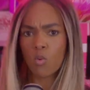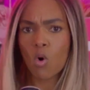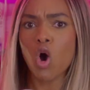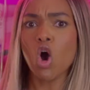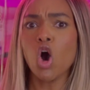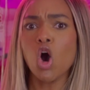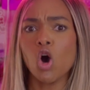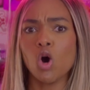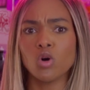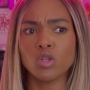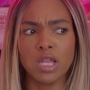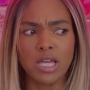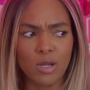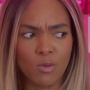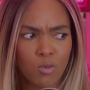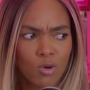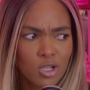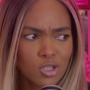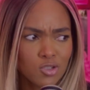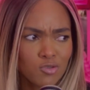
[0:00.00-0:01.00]
whoa,
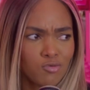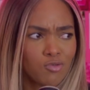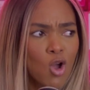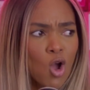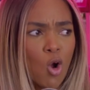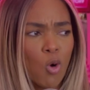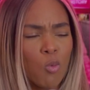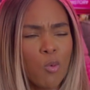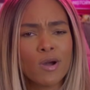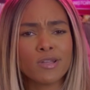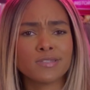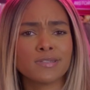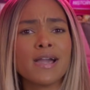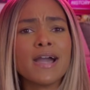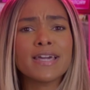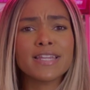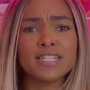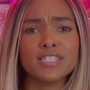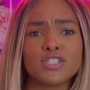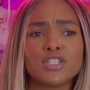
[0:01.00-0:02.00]
like what's
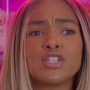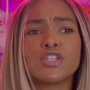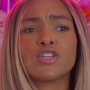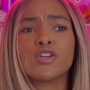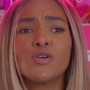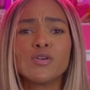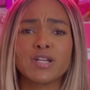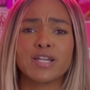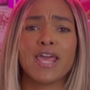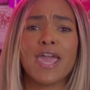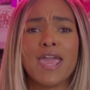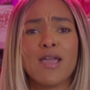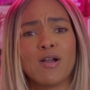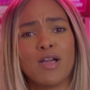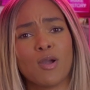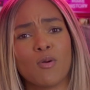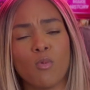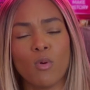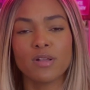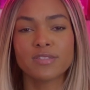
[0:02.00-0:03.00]
gotten into you today?
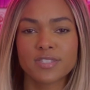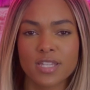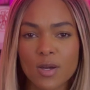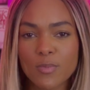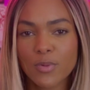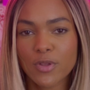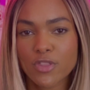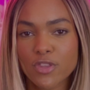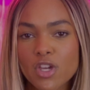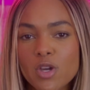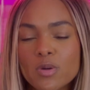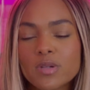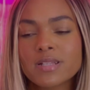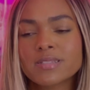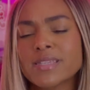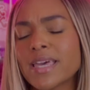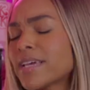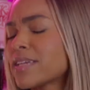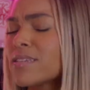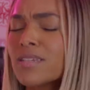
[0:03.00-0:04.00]
Like, what's up with you? And
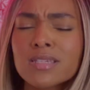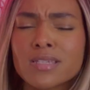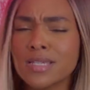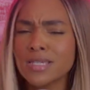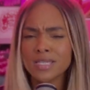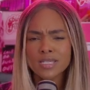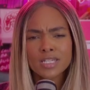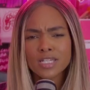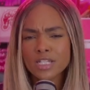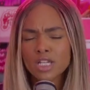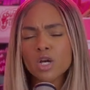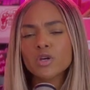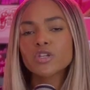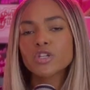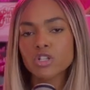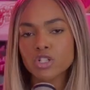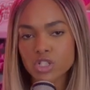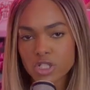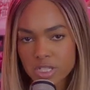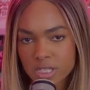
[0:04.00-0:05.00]
it's like, no.
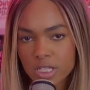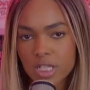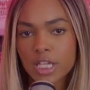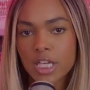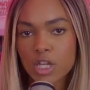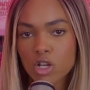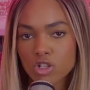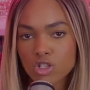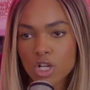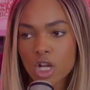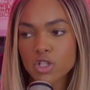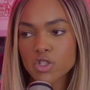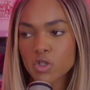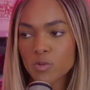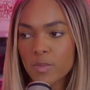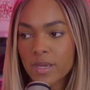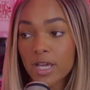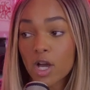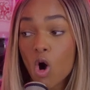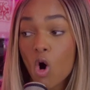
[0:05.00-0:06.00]
You're just sitting here trying
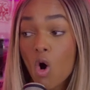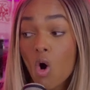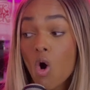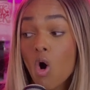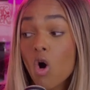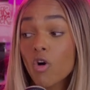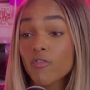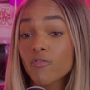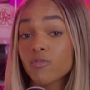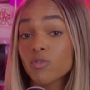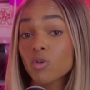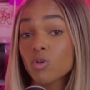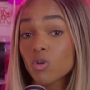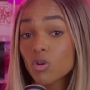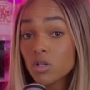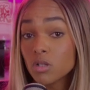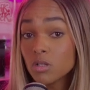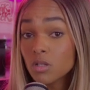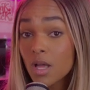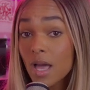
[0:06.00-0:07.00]
to make a whole
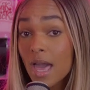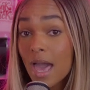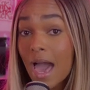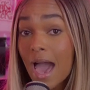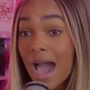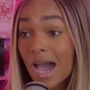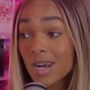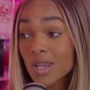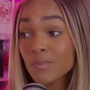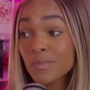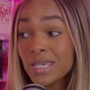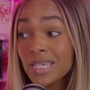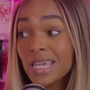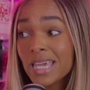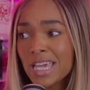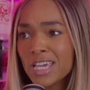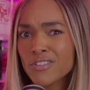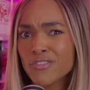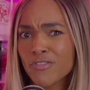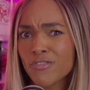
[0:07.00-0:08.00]
fool out of
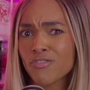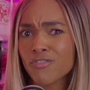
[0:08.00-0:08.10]
me in